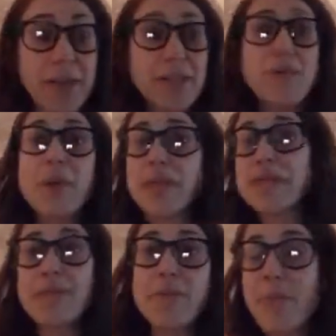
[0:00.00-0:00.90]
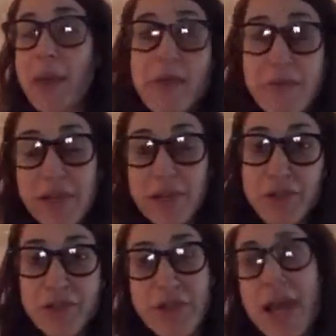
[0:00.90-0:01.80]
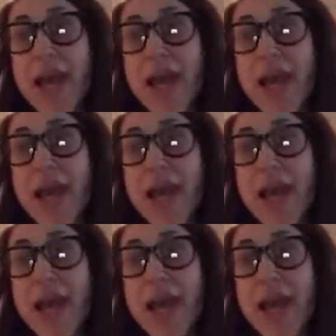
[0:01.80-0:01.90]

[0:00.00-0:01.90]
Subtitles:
I just wanted to see baby pictures.